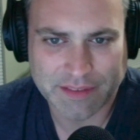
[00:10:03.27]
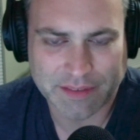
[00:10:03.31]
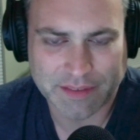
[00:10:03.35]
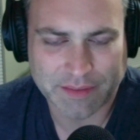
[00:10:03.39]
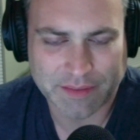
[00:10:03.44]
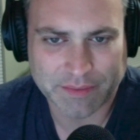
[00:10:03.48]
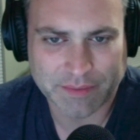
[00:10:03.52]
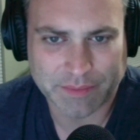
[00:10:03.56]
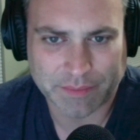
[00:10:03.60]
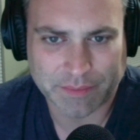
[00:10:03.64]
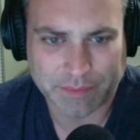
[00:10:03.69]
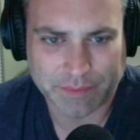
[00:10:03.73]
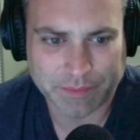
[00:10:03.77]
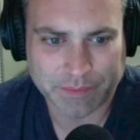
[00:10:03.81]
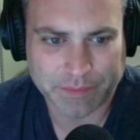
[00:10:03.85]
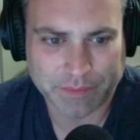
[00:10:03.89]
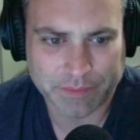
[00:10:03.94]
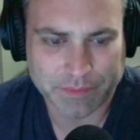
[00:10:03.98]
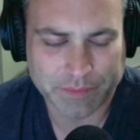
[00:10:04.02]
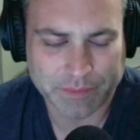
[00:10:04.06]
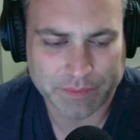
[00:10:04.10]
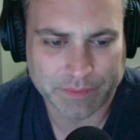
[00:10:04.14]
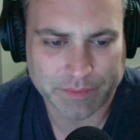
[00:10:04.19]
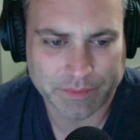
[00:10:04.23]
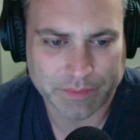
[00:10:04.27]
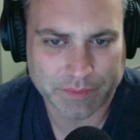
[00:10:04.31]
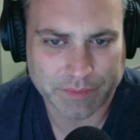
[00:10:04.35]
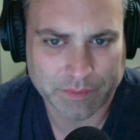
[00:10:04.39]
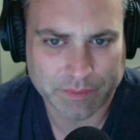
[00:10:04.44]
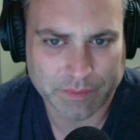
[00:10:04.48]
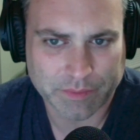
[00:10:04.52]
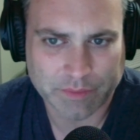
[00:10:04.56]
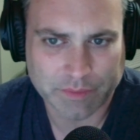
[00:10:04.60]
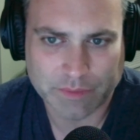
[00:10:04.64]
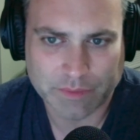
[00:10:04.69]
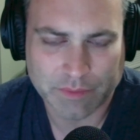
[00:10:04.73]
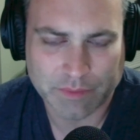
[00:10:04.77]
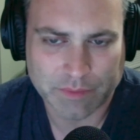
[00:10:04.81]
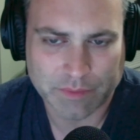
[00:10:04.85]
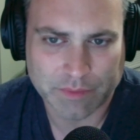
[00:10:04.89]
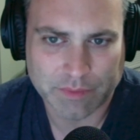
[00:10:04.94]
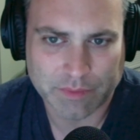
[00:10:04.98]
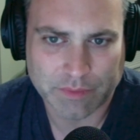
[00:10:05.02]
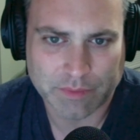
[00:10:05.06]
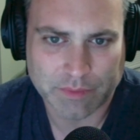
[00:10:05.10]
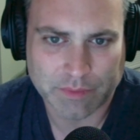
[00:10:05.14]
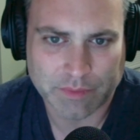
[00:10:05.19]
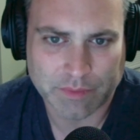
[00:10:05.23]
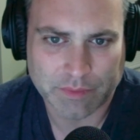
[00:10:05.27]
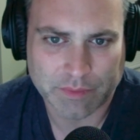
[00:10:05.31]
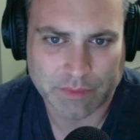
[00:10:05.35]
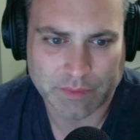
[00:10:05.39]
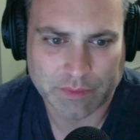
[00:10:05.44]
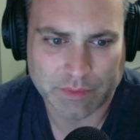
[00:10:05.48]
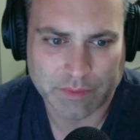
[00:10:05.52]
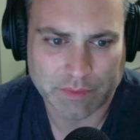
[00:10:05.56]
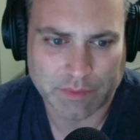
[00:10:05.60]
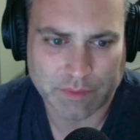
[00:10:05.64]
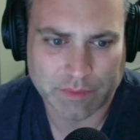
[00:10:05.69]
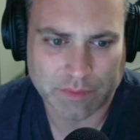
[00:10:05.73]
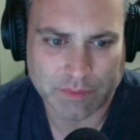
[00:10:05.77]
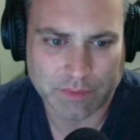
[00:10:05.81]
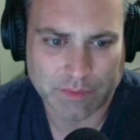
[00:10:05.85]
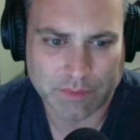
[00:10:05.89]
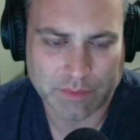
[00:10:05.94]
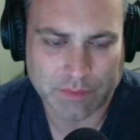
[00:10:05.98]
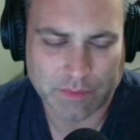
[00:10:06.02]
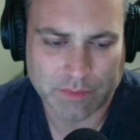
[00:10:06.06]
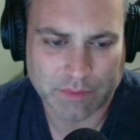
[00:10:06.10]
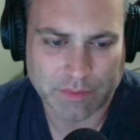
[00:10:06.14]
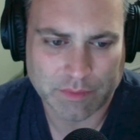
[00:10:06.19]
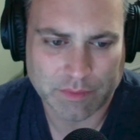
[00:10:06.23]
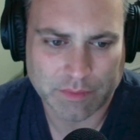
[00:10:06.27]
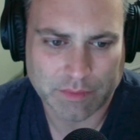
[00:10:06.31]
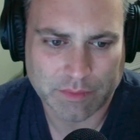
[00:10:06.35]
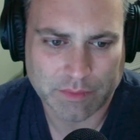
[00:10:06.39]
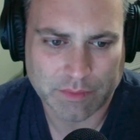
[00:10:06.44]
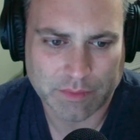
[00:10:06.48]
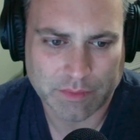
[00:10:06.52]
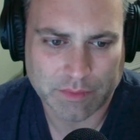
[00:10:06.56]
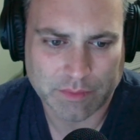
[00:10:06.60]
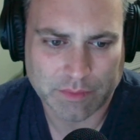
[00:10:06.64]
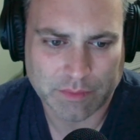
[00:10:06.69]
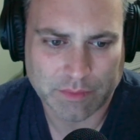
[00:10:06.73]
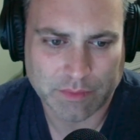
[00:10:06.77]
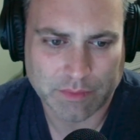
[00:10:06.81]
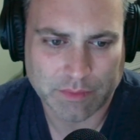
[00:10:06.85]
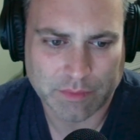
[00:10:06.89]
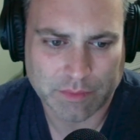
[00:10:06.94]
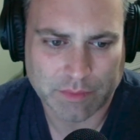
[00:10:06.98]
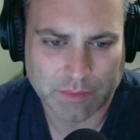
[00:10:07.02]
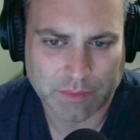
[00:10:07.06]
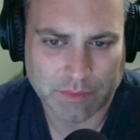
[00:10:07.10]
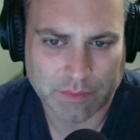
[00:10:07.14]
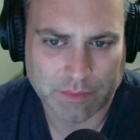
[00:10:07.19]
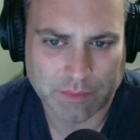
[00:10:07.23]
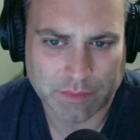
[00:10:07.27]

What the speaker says: No words are spoken by the person on screen.